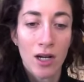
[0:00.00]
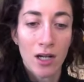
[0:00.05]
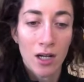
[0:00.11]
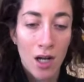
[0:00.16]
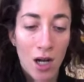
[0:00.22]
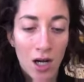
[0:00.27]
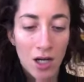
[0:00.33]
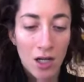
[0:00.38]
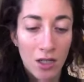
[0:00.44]

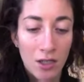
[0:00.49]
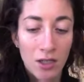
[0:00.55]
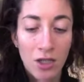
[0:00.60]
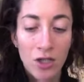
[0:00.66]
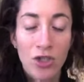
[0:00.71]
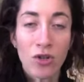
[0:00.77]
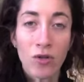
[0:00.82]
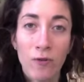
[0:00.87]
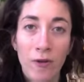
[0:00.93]

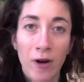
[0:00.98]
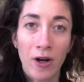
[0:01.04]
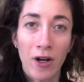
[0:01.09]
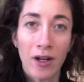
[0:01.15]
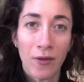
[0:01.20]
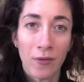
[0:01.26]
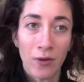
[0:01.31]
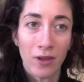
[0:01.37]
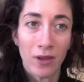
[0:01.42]
do very
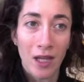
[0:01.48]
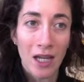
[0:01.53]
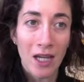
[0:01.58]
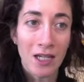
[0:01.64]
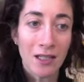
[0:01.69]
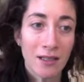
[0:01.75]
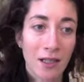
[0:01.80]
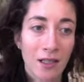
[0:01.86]
different things